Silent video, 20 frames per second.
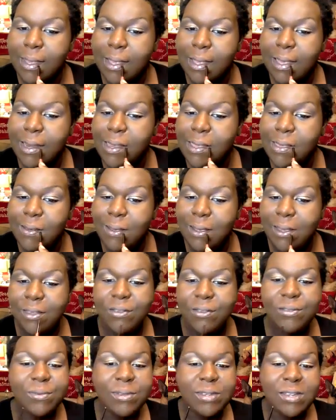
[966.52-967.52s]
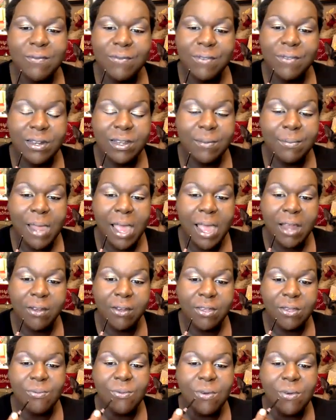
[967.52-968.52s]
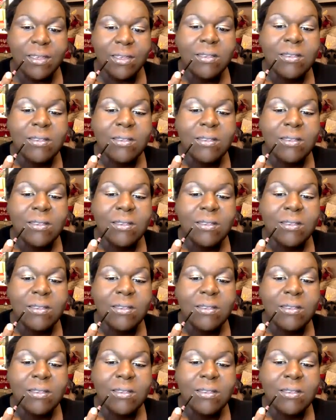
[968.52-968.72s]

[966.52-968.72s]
you can use whichever lip liner you want.